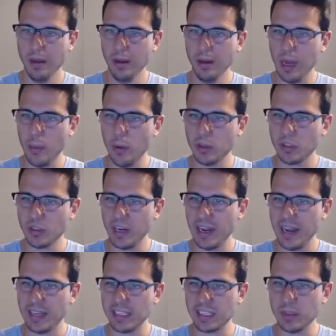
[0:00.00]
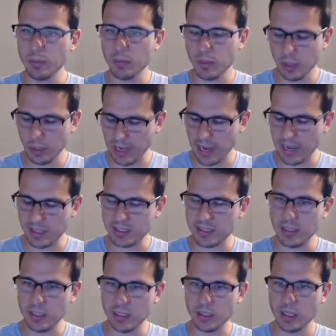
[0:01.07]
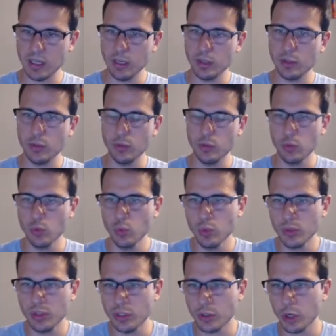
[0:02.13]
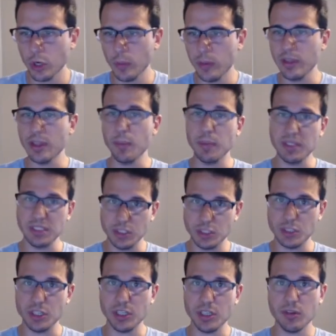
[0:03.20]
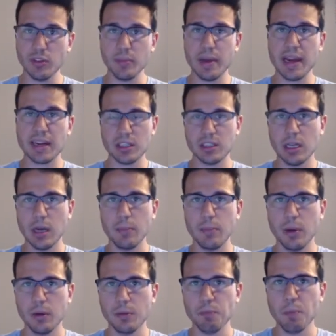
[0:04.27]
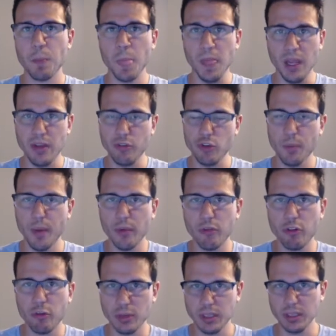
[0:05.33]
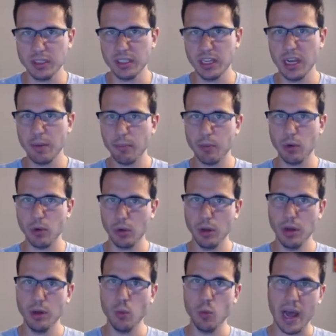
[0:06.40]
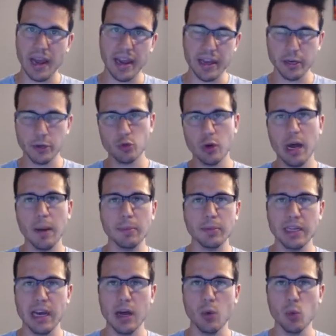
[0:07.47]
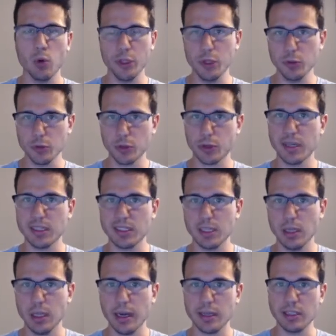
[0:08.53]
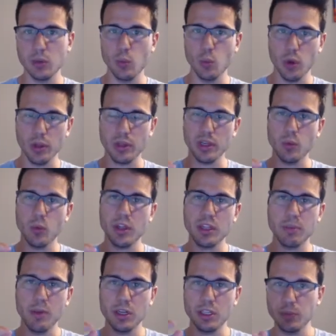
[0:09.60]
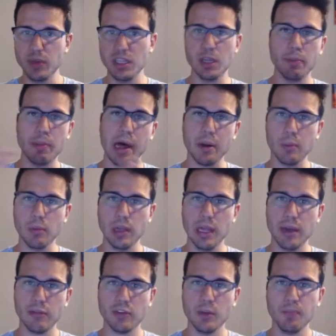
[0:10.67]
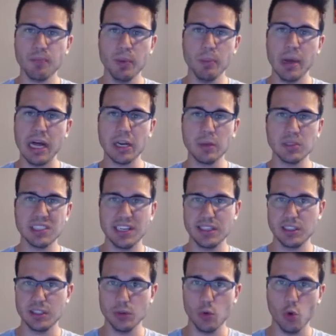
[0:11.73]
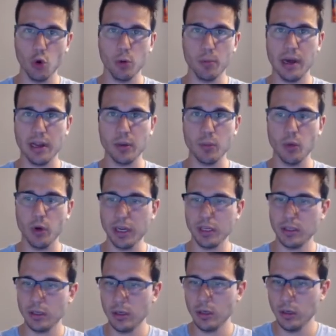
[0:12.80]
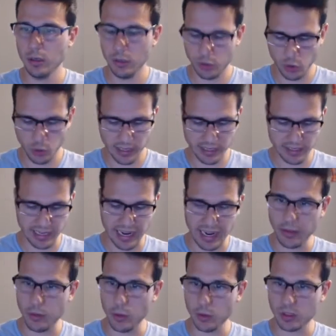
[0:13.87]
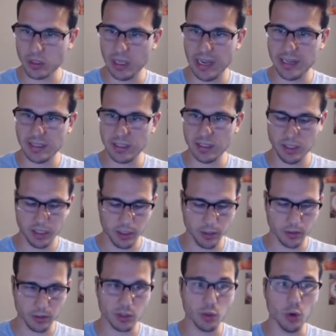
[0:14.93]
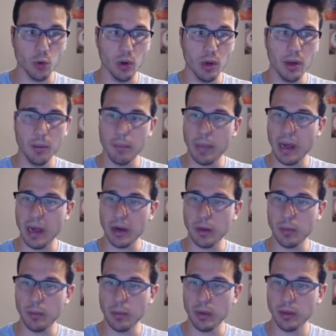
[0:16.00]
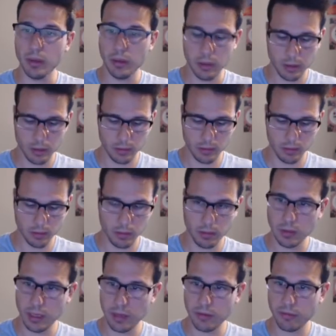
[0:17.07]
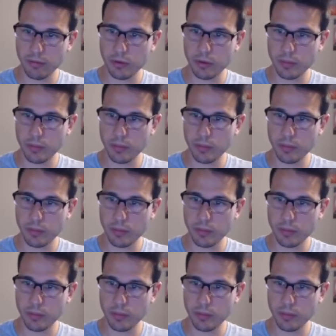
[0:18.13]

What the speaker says: I'm also going to add some classes to determine the positioning of the back to top button. If you remember from the example, I had a drop down where the user could select whether they want the button to be in the bottom left, bottom center, or bottom right. So let's add those classes here. So bottom left.